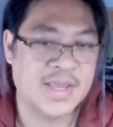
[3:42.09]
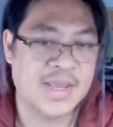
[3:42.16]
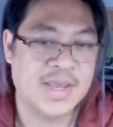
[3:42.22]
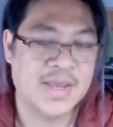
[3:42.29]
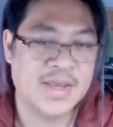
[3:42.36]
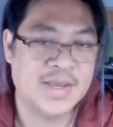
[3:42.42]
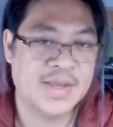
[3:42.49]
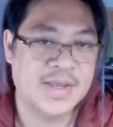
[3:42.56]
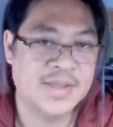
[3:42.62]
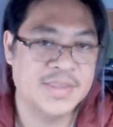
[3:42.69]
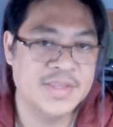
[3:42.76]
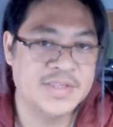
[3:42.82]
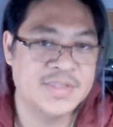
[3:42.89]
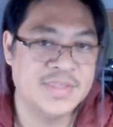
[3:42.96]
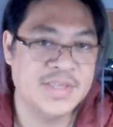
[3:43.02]
are
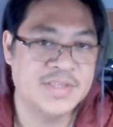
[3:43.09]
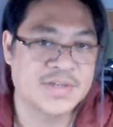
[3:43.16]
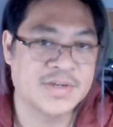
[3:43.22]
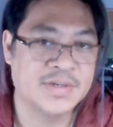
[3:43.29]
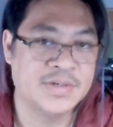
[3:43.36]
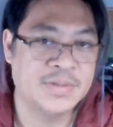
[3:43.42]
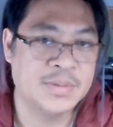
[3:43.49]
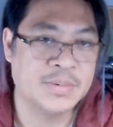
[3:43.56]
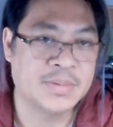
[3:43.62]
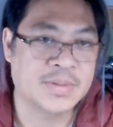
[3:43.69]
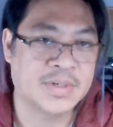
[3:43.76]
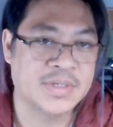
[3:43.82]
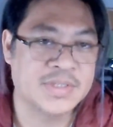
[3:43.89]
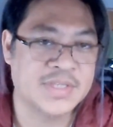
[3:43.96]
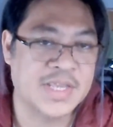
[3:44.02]

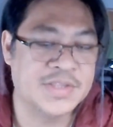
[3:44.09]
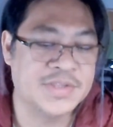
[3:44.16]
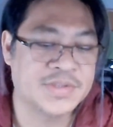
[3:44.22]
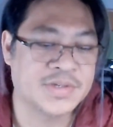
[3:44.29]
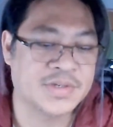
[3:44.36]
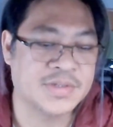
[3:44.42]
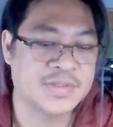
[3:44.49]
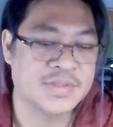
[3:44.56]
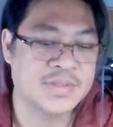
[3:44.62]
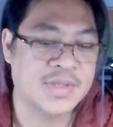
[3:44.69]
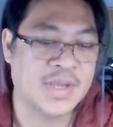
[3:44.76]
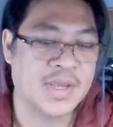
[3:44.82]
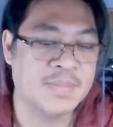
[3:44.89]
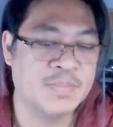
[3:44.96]
door sensors,